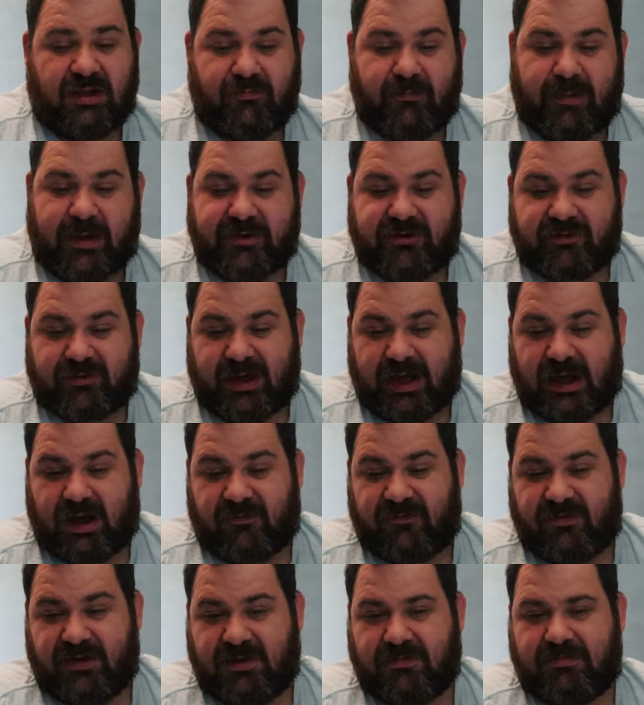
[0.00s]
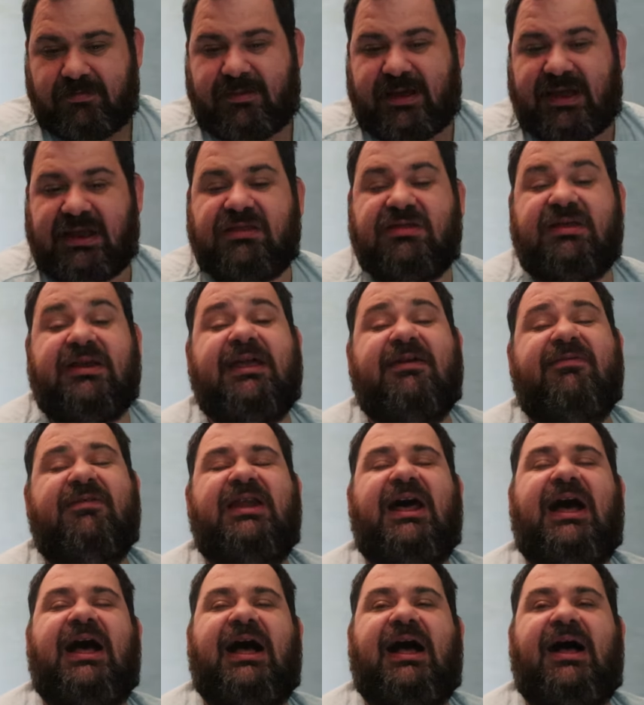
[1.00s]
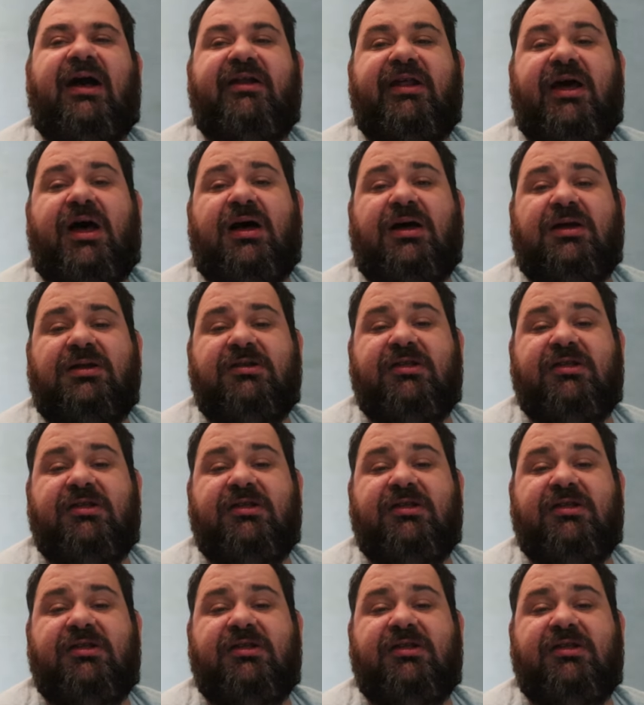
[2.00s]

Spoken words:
mental health, it makes it even harder